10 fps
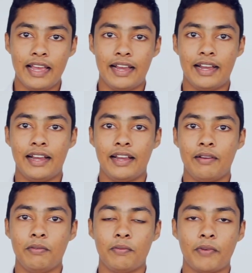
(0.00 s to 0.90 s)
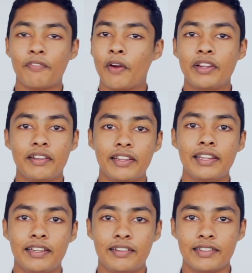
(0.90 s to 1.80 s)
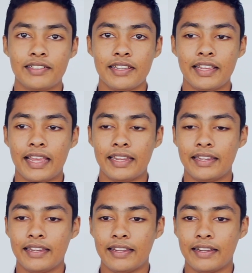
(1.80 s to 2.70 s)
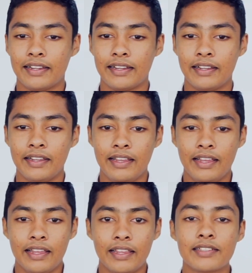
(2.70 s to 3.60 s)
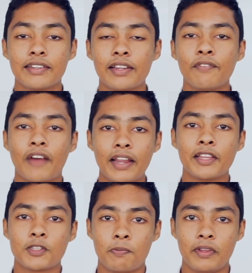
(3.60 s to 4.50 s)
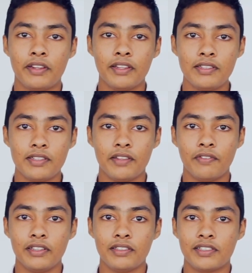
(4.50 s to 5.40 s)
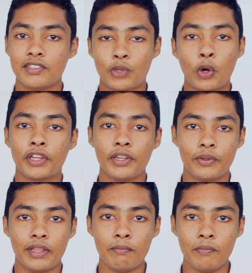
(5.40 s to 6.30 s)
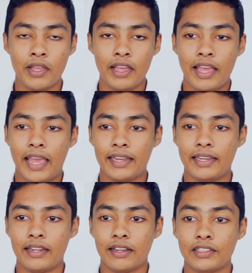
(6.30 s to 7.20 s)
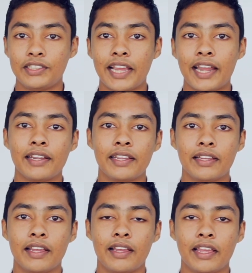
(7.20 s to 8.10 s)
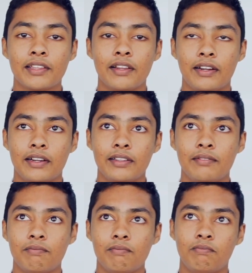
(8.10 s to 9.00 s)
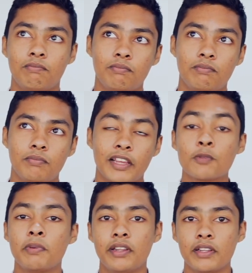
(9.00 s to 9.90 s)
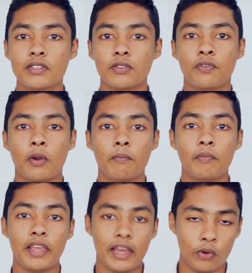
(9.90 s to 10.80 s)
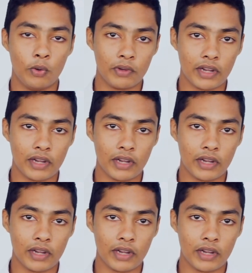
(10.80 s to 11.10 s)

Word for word: Uh, I found it really interesting, and uh, it's a really fun experience, even just talking to them and uh, sharing uh, experiences from their home